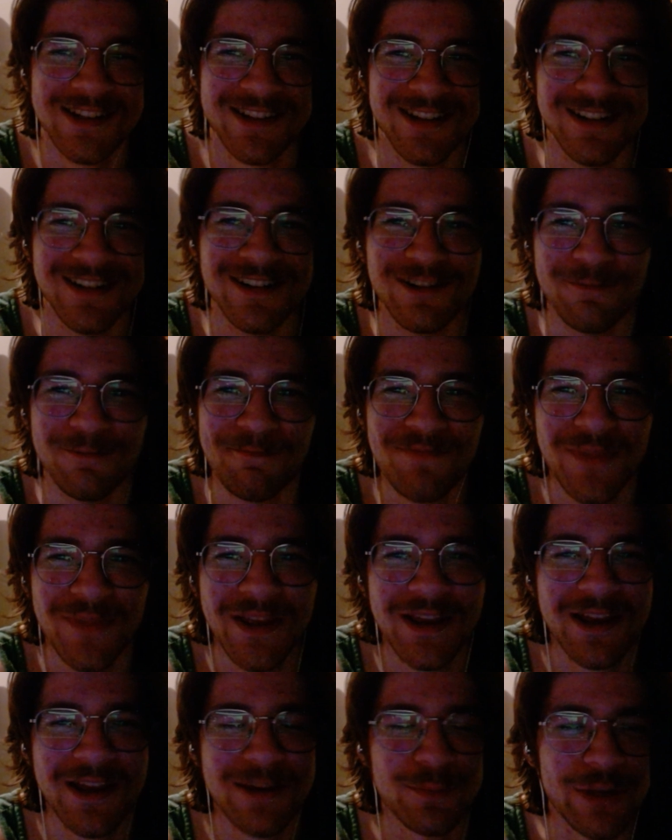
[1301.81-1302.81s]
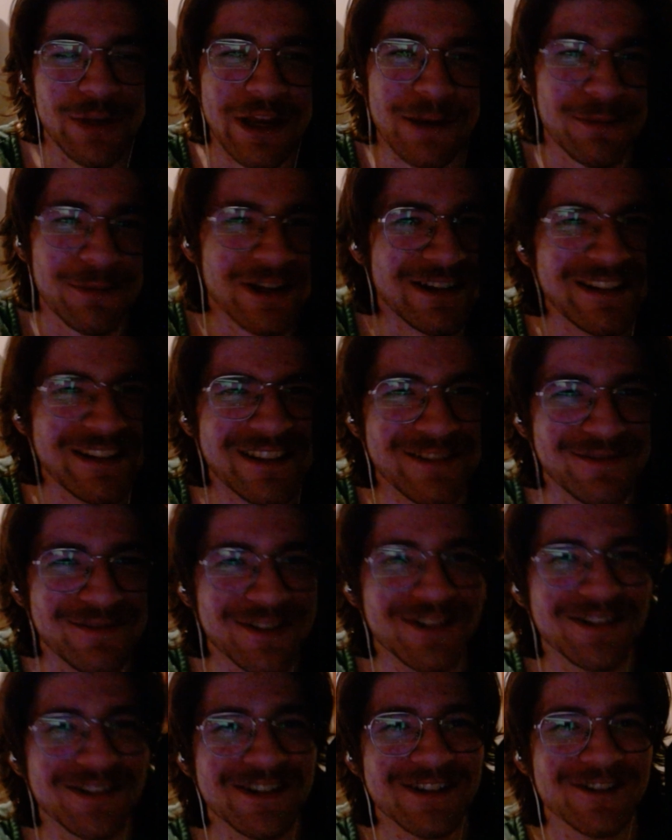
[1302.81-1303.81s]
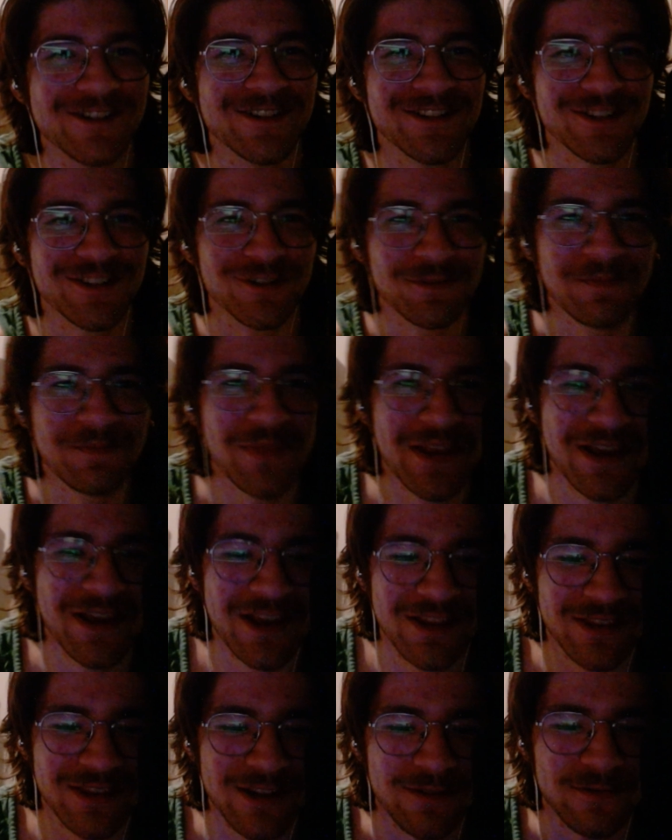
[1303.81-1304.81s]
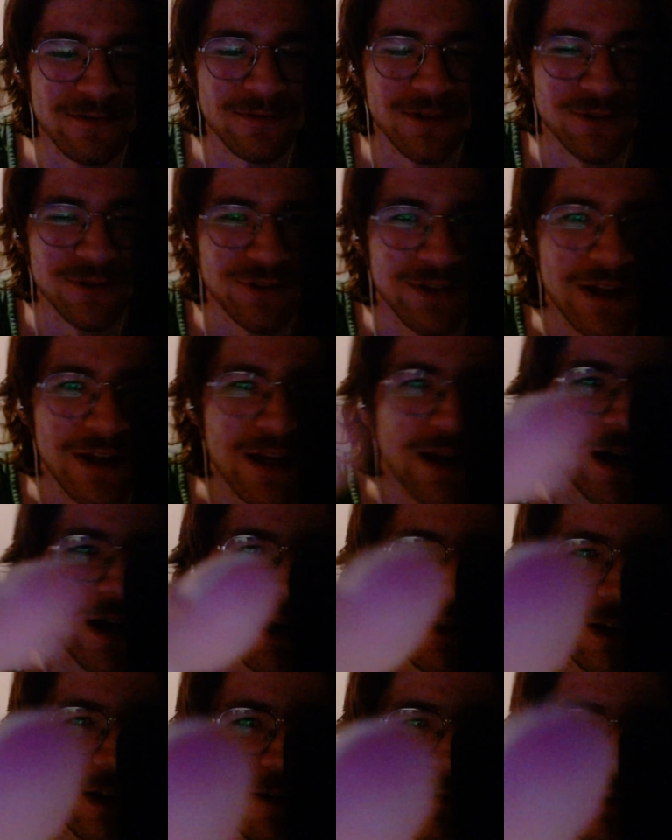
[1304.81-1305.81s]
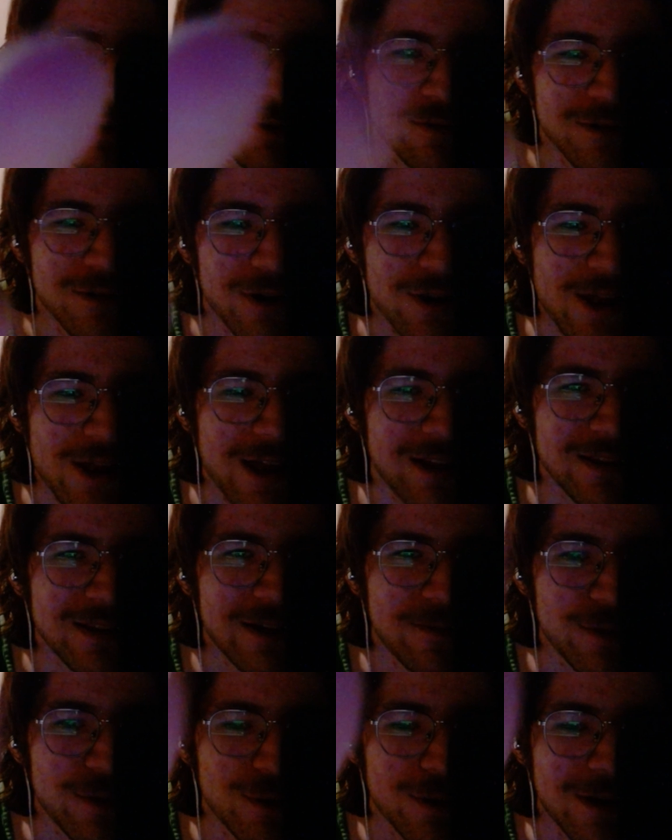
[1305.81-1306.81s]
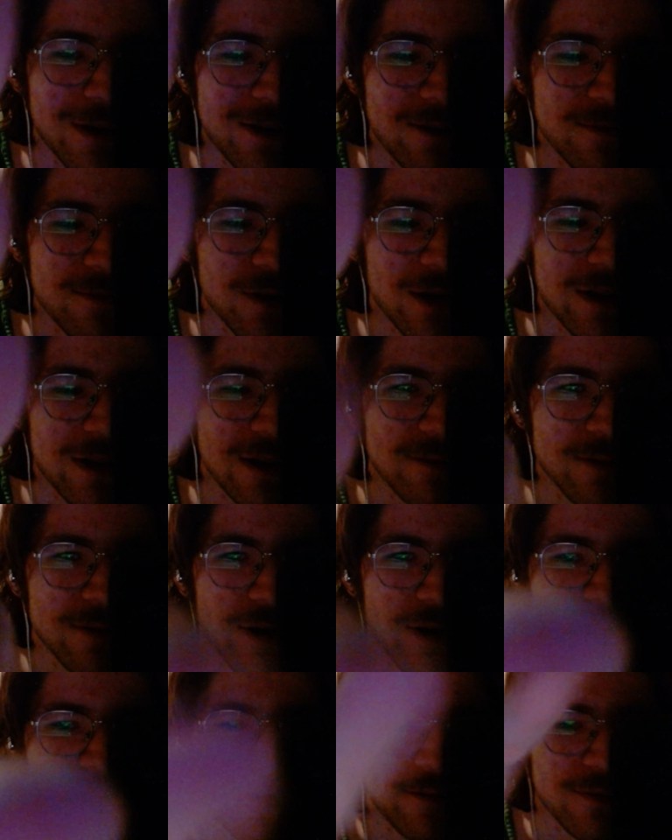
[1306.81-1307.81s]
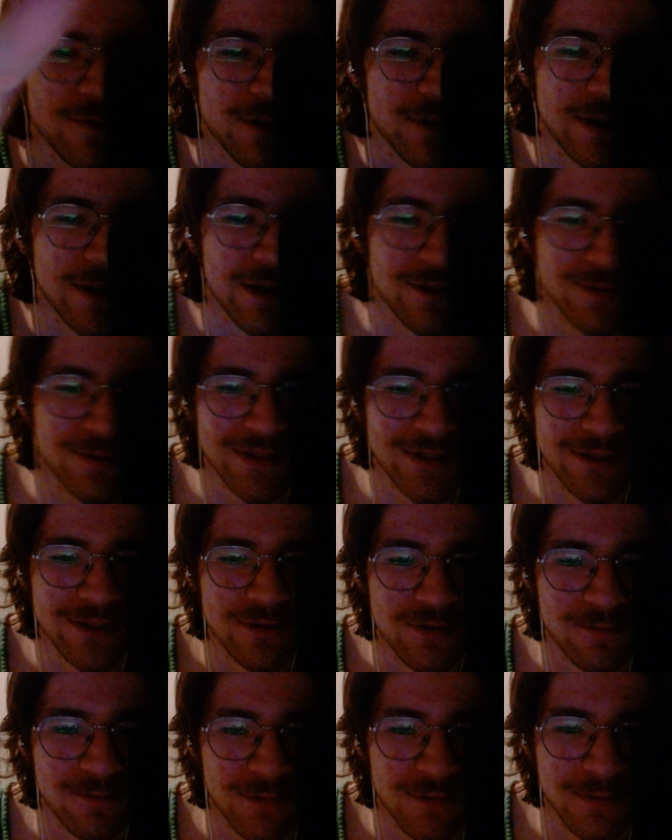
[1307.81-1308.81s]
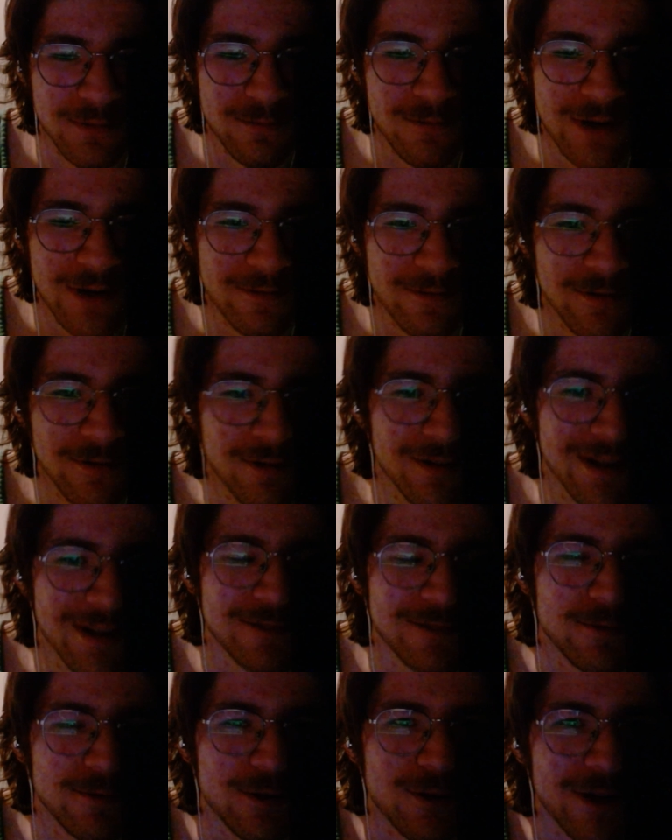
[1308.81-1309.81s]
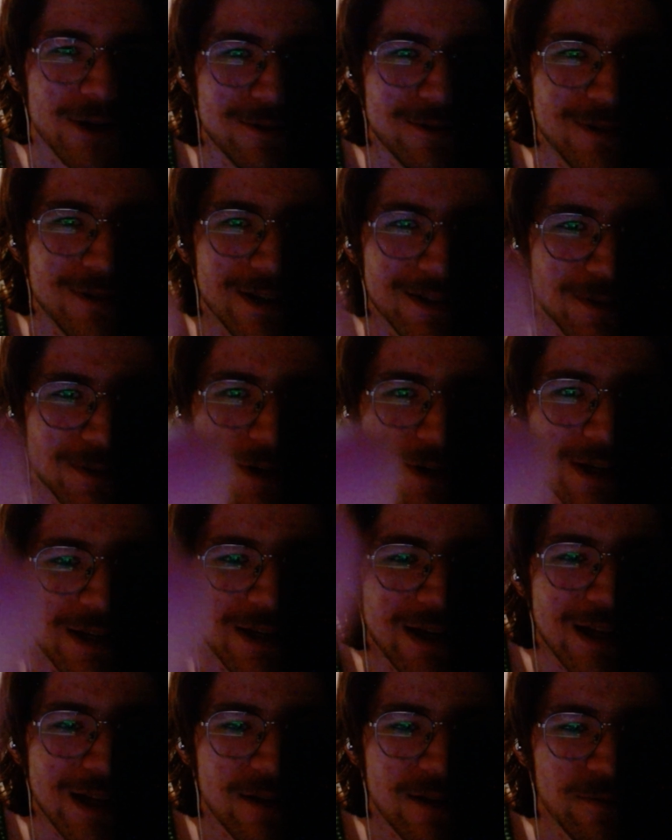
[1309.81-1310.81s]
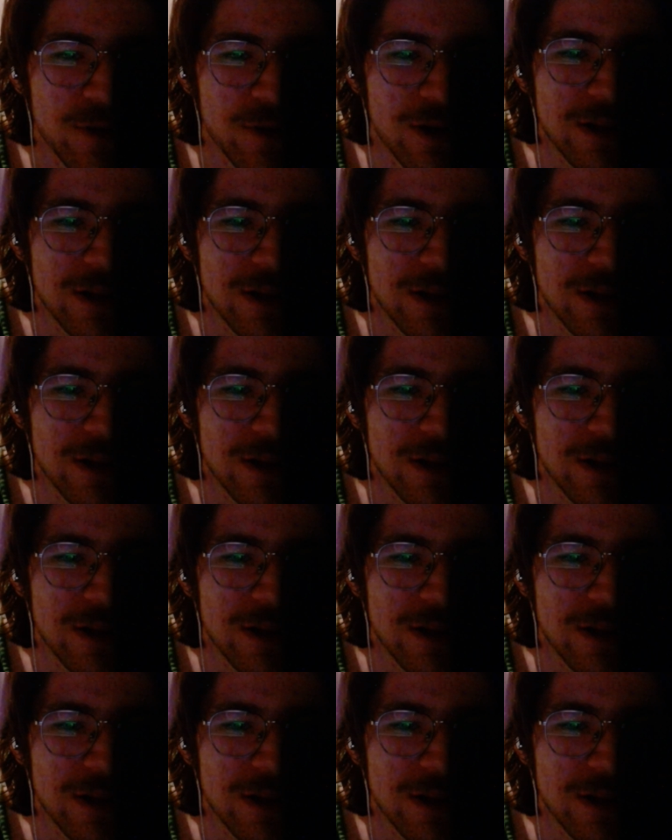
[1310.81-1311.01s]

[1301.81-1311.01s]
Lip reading: Um, but yeah, I'm gonna end the video here. So thank you for watching. I love you. Okay, I love you. I love you. I love you. I love you. And I'll see you in whatever next video I do next. Okay, I love you.